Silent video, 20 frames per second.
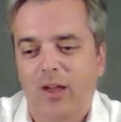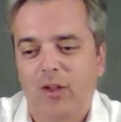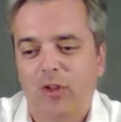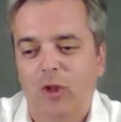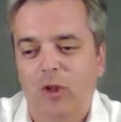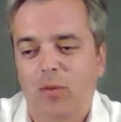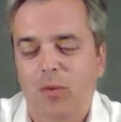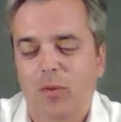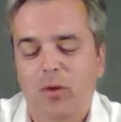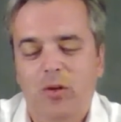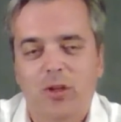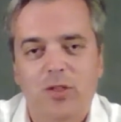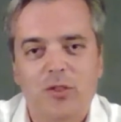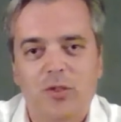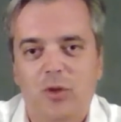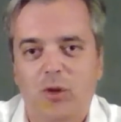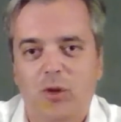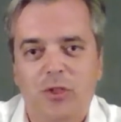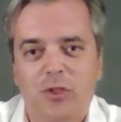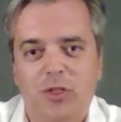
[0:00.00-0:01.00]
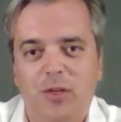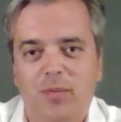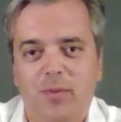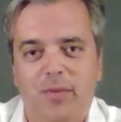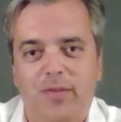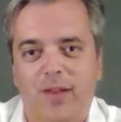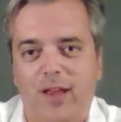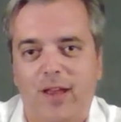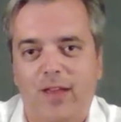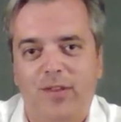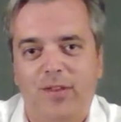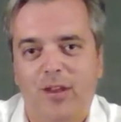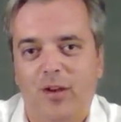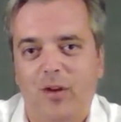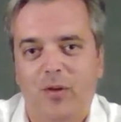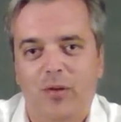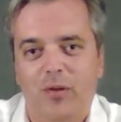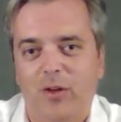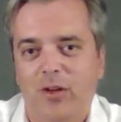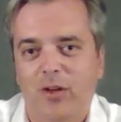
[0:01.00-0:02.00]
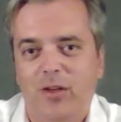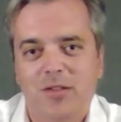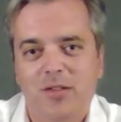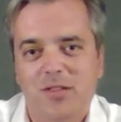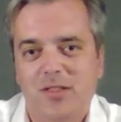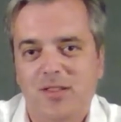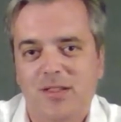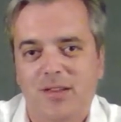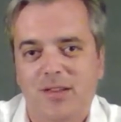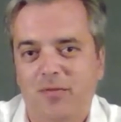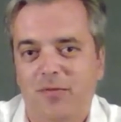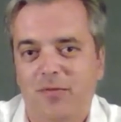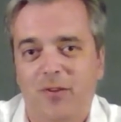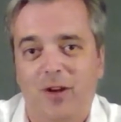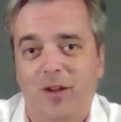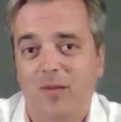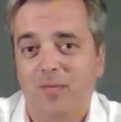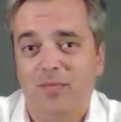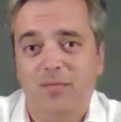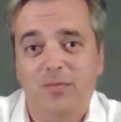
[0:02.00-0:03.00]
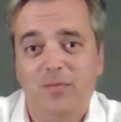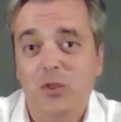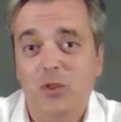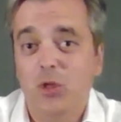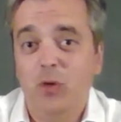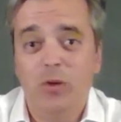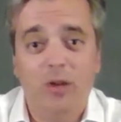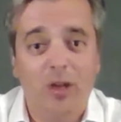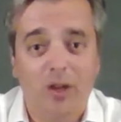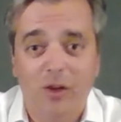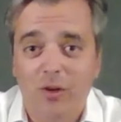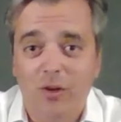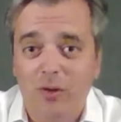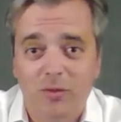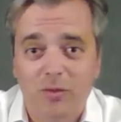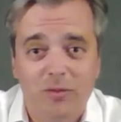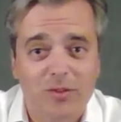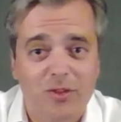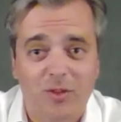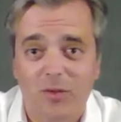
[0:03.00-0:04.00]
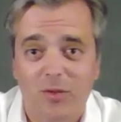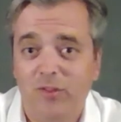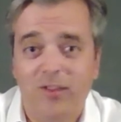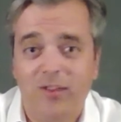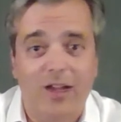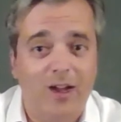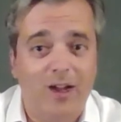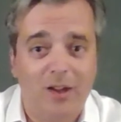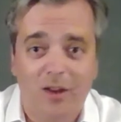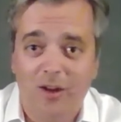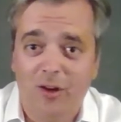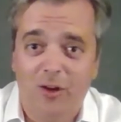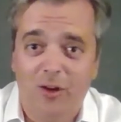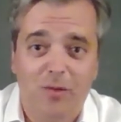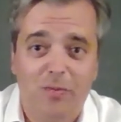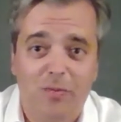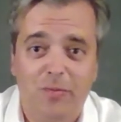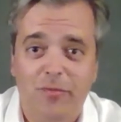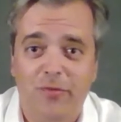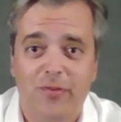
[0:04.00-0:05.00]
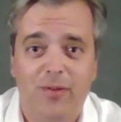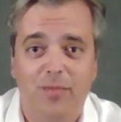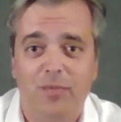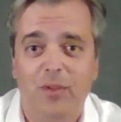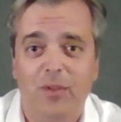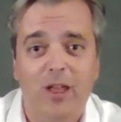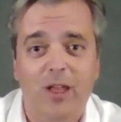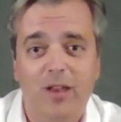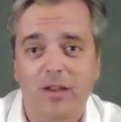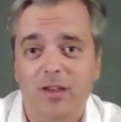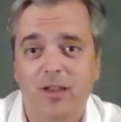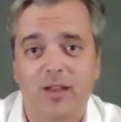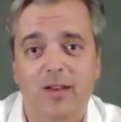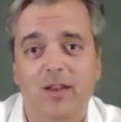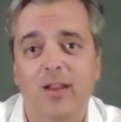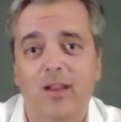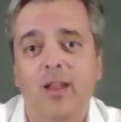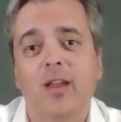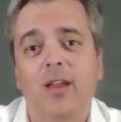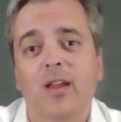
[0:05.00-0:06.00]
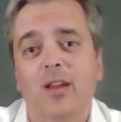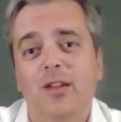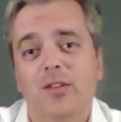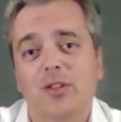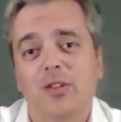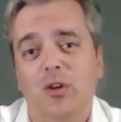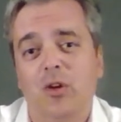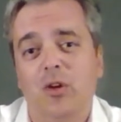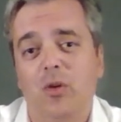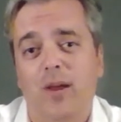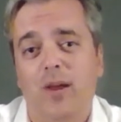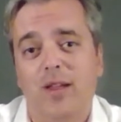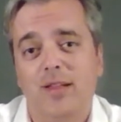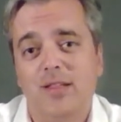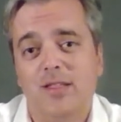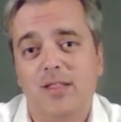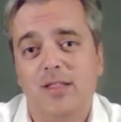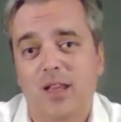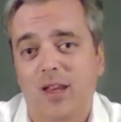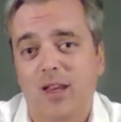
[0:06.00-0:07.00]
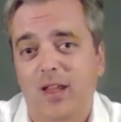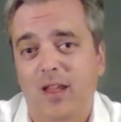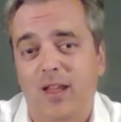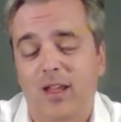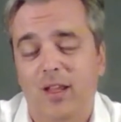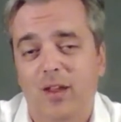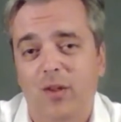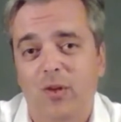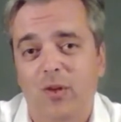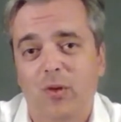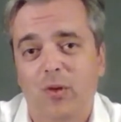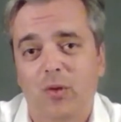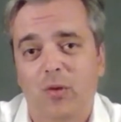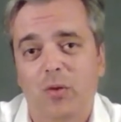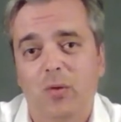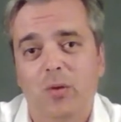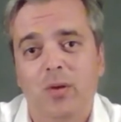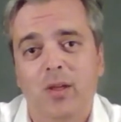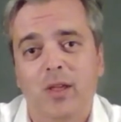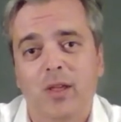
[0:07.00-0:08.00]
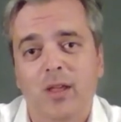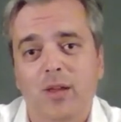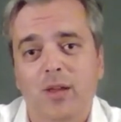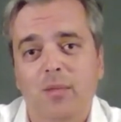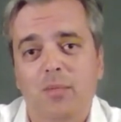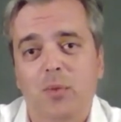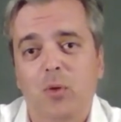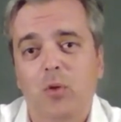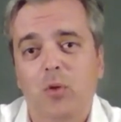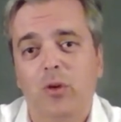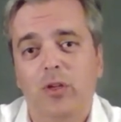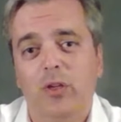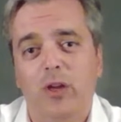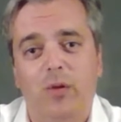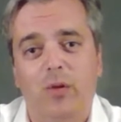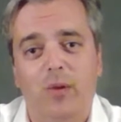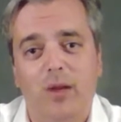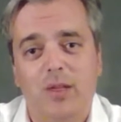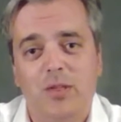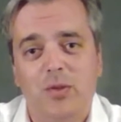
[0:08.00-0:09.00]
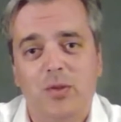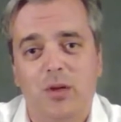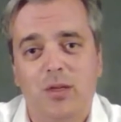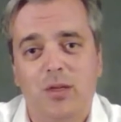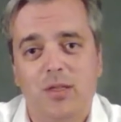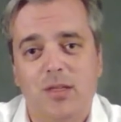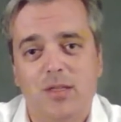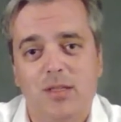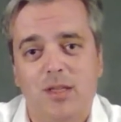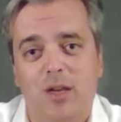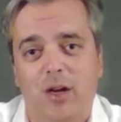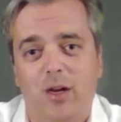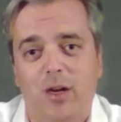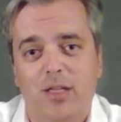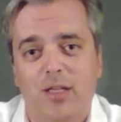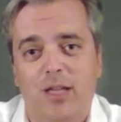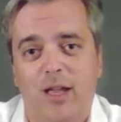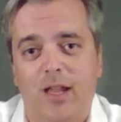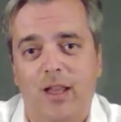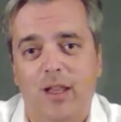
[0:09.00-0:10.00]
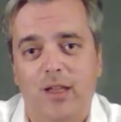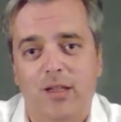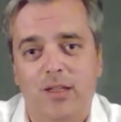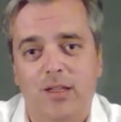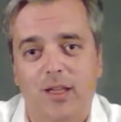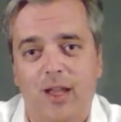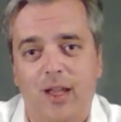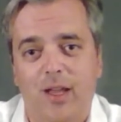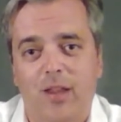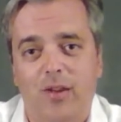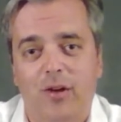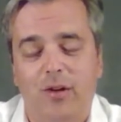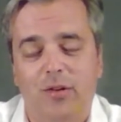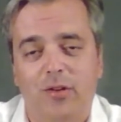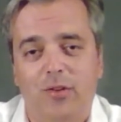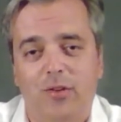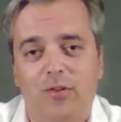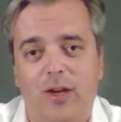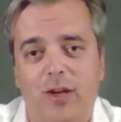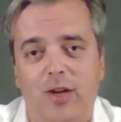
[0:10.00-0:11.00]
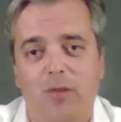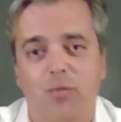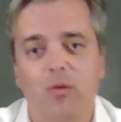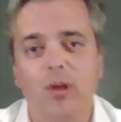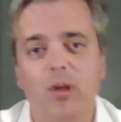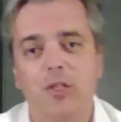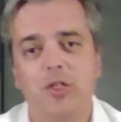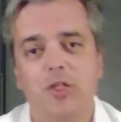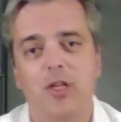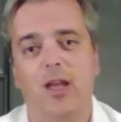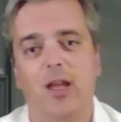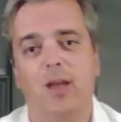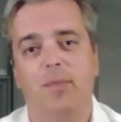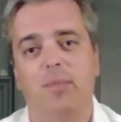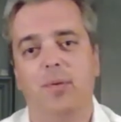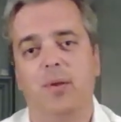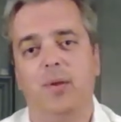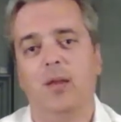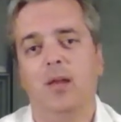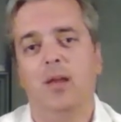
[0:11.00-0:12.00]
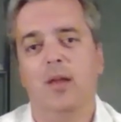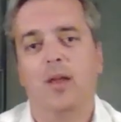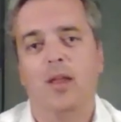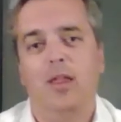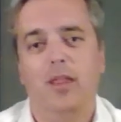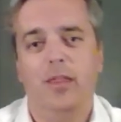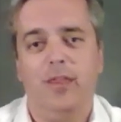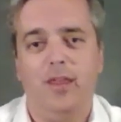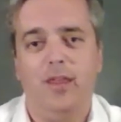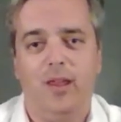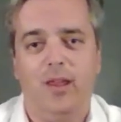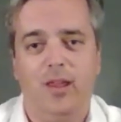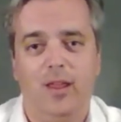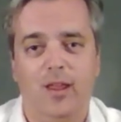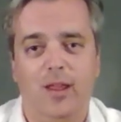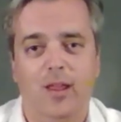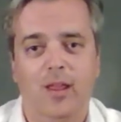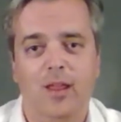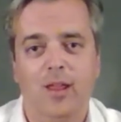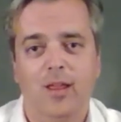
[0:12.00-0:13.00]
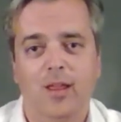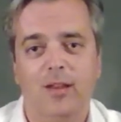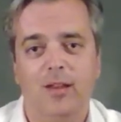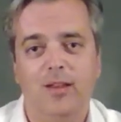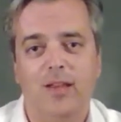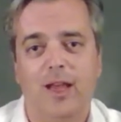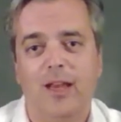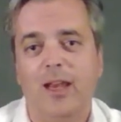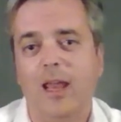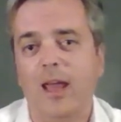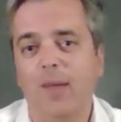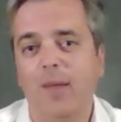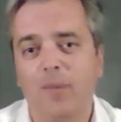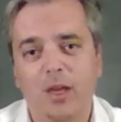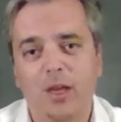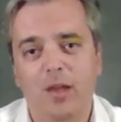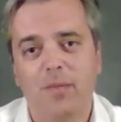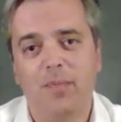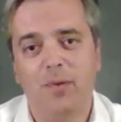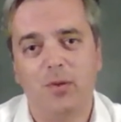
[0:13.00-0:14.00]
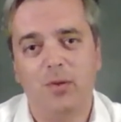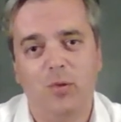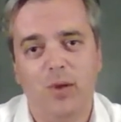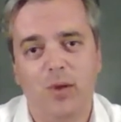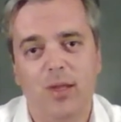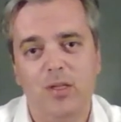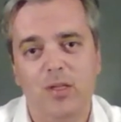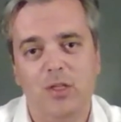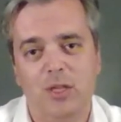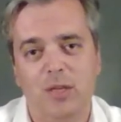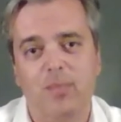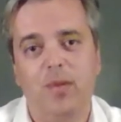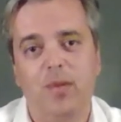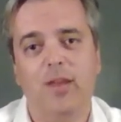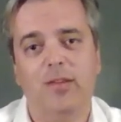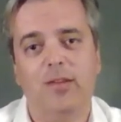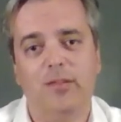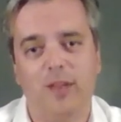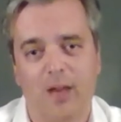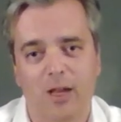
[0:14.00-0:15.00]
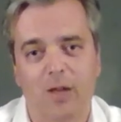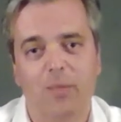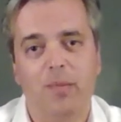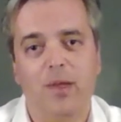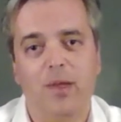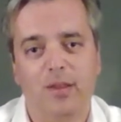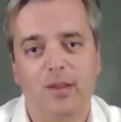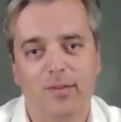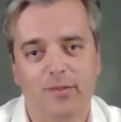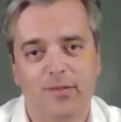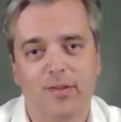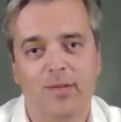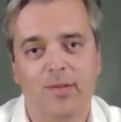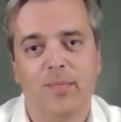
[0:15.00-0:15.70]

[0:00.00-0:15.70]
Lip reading: global consortium of asset owners from Juneau to Stockholm, from London to Kuwait City, who pooled our resources and our talent together to try to reshape the dynamic between GPs and LPs.